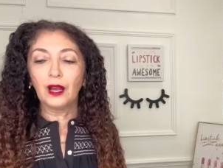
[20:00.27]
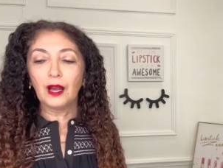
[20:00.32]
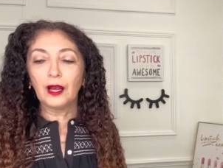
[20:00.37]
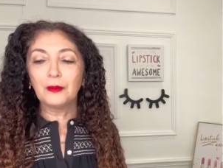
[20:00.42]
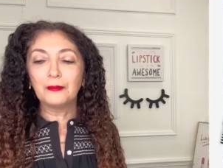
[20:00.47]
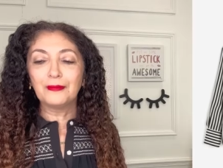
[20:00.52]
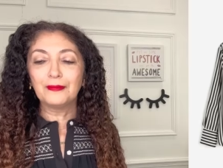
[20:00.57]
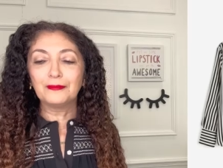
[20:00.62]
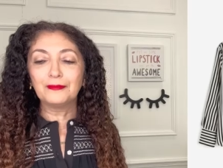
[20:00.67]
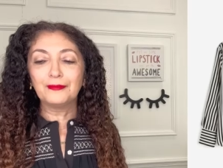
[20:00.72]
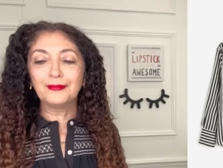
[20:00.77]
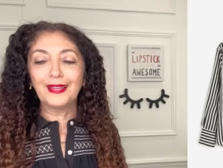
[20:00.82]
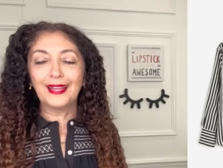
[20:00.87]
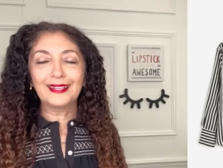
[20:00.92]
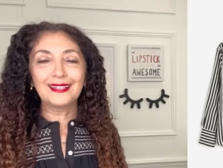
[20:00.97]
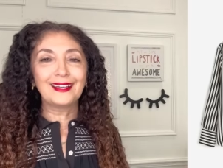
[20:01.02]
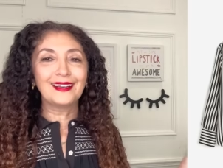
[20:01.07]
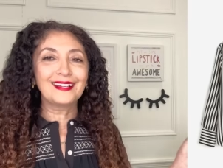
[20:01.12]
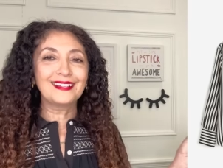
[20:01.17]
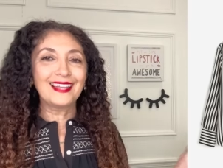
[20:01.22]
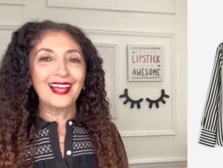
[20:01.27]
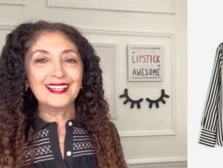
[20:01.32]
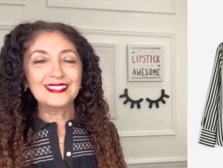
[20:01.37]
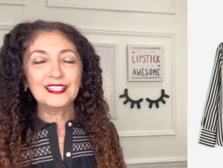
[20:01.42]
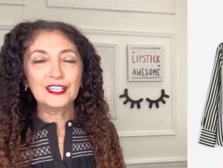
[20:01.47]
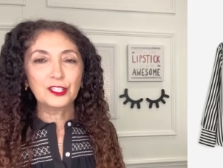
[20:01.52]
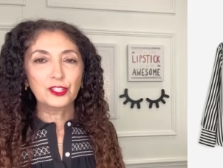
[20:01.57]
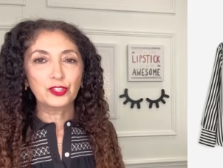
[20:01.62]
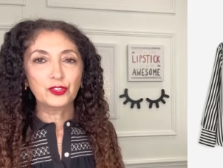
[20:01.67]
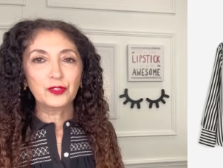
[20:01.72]
um, like
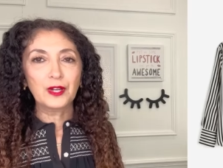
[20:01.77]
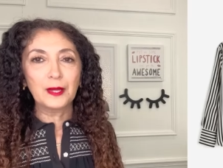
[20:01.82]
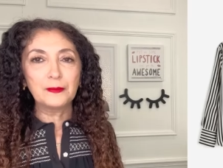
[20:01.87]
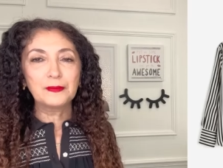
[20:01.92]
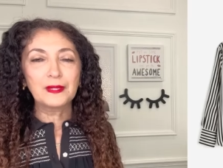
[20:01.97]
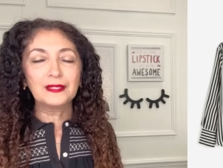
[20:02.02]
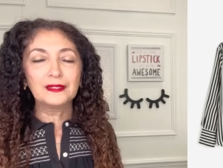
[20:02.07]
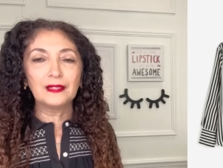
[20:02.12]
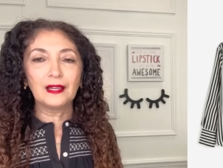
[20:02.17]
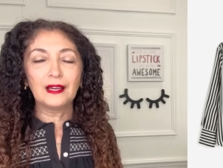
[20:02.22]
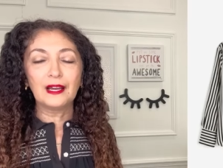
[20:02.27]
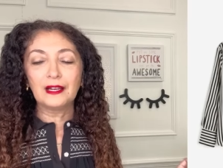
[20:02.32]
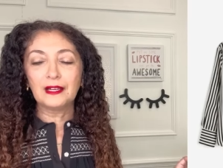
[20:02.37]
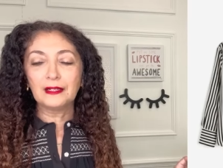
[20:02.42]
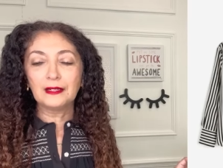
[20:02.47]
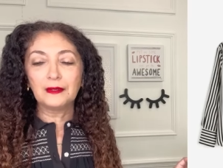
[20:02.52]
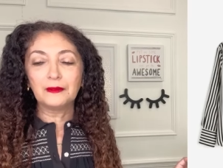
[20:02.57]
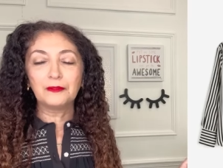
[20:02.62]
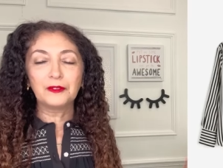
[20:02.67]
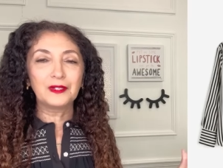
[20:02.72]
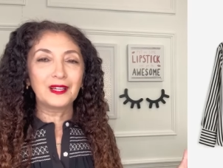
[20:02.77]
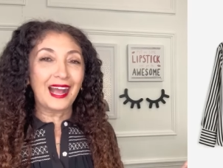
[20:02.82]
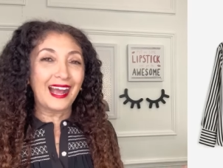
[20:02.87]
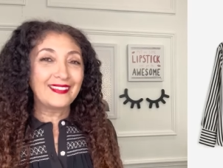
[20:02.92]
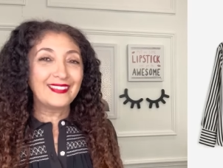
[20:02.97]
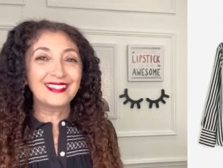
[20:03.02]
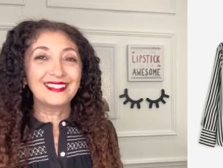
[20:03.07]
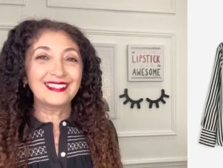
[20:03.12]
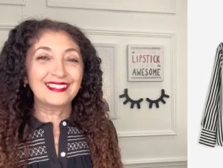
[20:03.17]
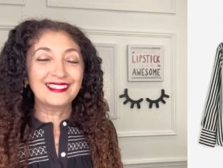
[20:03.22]
classic striped. Uh, I
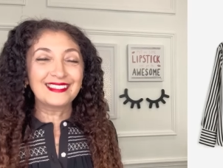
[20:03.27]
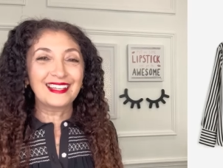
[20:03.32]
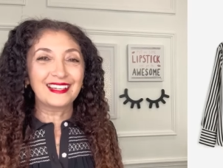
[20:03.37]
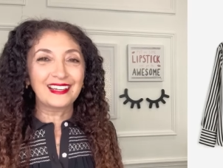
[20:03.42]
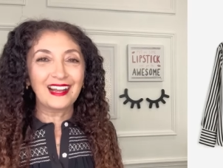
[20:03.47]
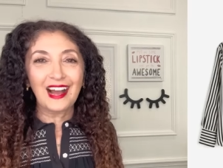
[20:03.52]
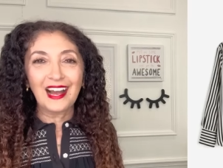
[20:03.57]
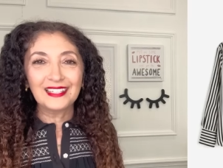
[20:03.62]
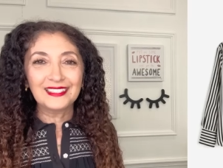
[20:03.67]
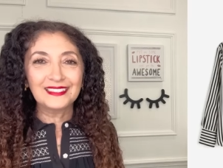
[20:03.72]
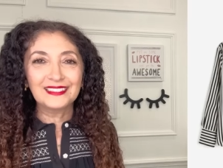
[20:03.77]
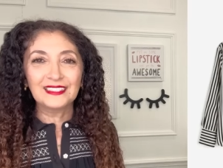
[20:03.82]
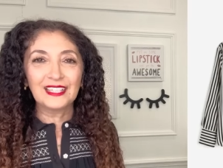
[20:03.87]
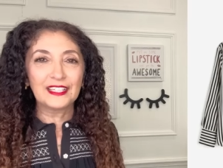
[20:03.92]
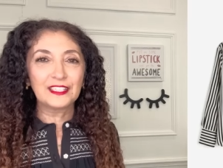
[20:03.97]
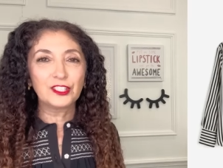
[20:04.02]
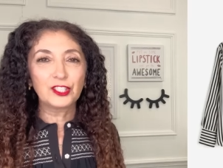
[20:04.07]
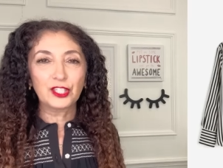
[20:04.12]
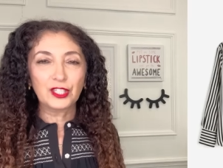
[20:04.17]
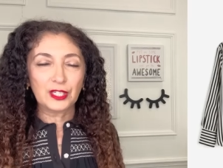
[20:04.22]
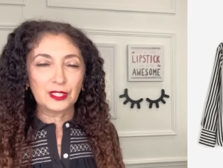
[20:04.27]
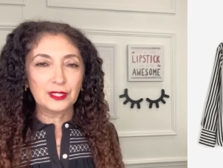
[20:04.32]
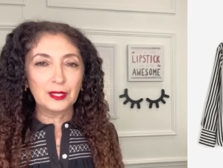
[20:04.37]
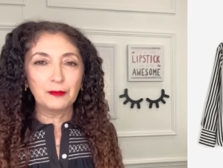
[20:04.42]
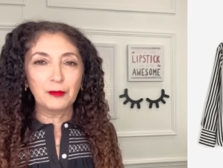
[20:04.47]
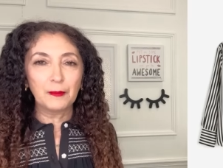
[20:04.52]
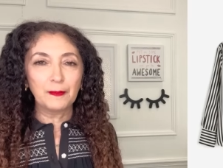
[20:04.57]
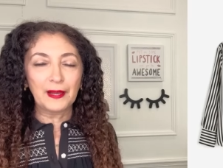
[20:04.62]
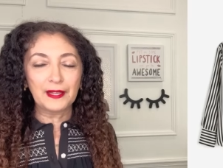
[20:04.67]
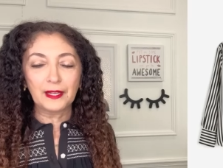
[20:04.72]
think this is like cotton like just a
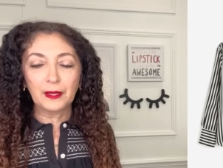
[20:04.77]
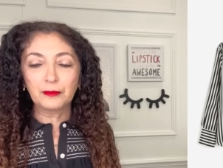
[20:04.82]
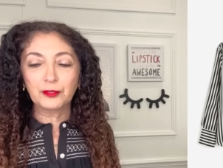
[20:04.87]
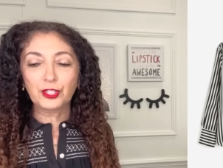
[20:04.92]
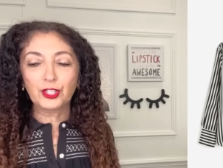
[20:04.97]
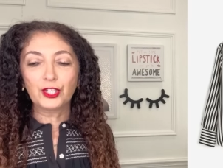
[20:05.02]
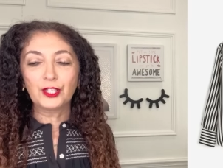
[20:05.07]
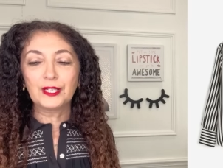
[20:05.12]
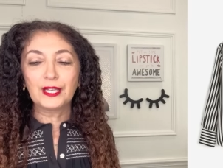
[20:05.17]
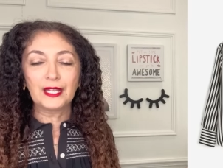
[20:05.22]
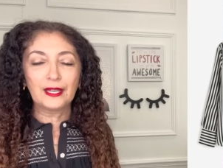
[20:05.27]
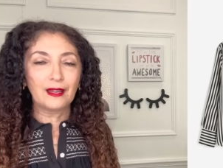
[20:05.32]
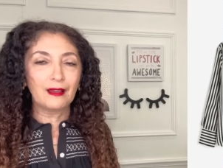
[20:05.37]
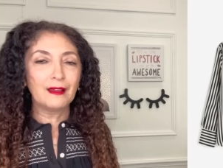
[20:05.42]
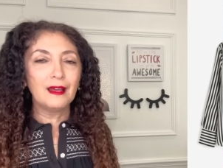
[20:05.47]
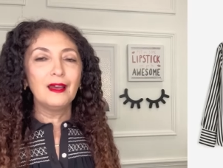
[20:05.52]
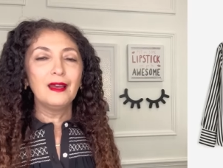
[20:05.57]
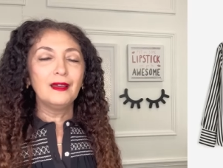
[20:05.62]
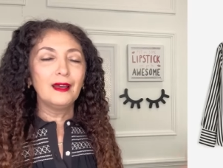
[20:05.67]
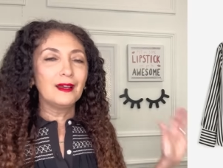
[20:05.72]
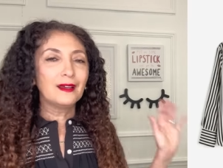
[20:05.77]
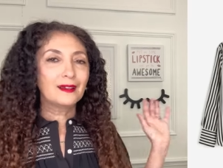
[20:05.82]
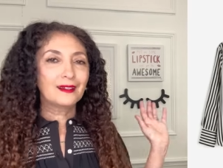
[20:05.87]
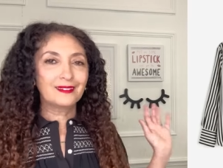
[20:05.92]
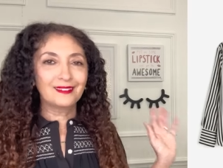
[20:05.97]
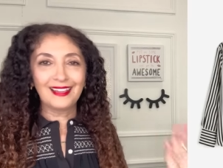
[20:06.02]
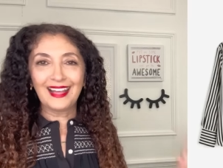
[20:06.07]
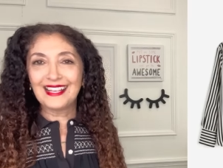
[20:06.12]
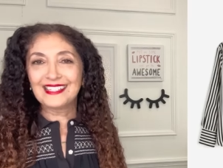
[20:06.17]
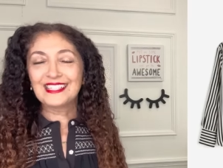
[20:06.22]
simple button up shirt in a
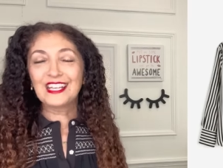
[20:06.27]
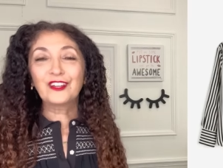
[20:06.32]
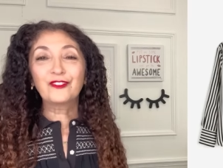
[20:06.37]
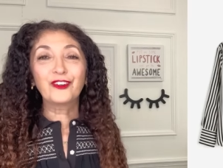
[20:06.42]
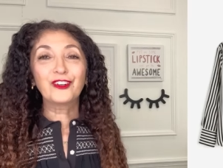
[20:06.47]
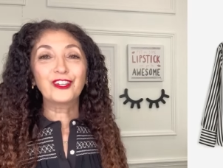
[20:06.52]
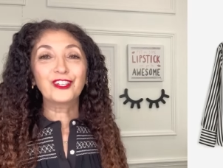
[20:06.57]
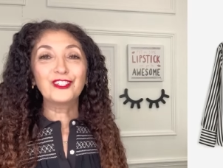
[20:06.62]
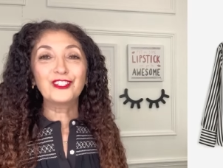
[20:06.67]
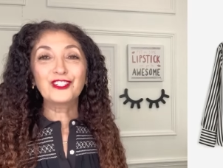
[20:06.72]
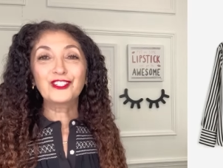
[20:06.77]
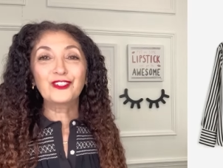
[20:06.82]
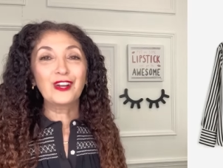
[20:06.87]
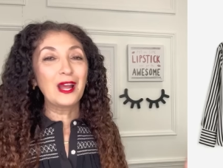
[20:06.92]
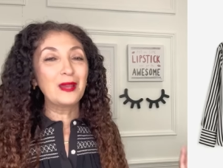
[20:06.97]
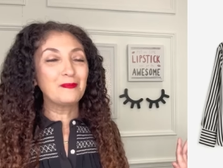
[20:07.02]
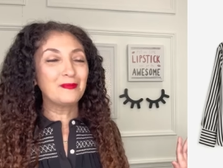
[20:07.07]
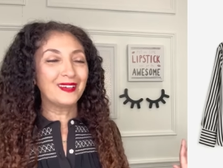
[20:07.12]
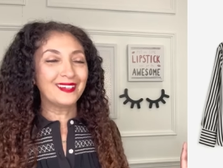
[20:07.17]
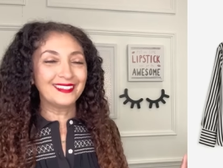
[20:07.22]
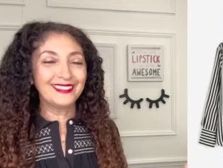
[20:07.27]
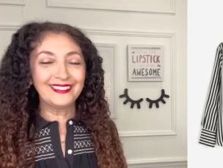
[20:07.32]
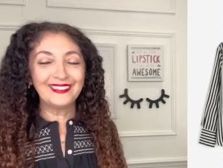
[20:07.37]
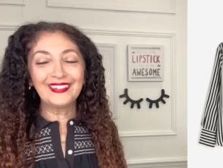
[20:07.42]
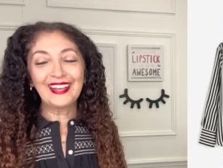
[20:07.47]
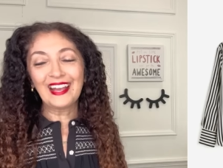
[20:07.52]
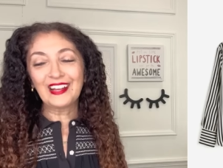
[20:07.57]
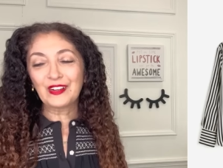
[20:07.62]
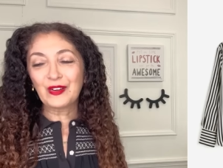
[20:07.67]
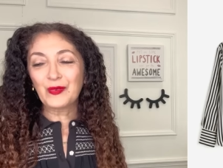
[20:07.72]
classic vertical stripe. You
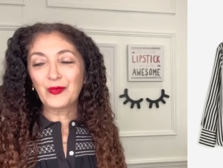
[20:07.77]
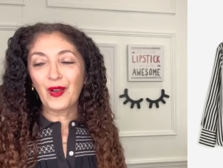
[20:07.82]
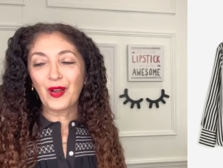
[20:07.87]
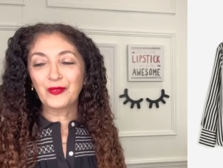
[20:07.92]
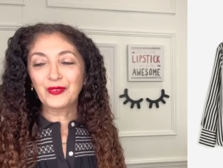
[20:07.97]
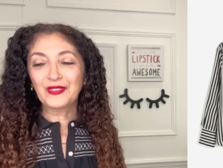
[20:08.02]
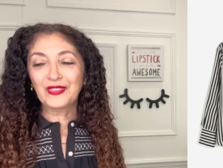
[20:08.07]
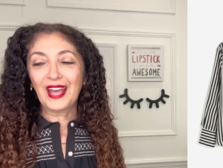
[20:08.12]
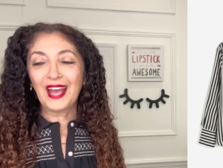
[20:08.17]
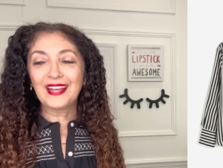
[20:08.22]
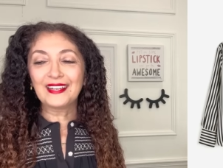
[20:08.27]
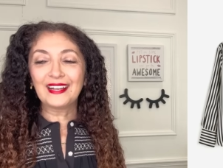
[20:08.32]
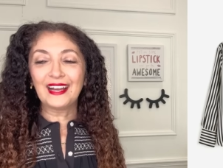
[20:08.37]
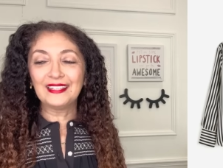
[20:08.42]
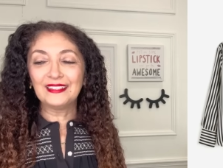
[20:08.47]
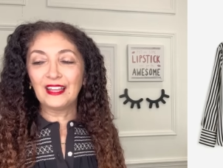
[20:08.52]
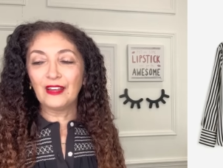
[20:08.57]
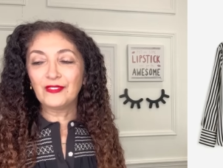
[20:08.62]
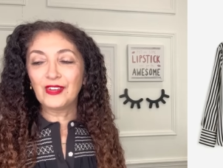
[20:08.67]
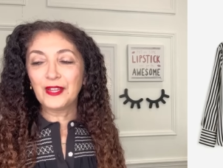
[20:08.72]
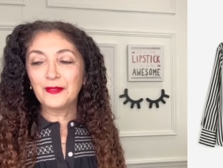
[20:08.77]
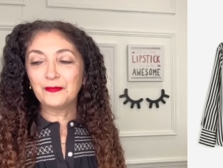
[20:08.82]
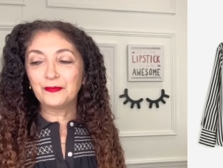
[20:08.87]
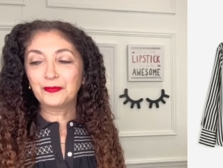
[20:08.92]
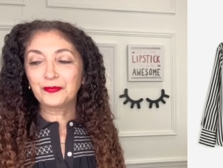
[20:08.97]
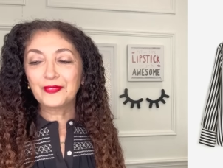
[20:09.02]
can't go wrong with that. I love it.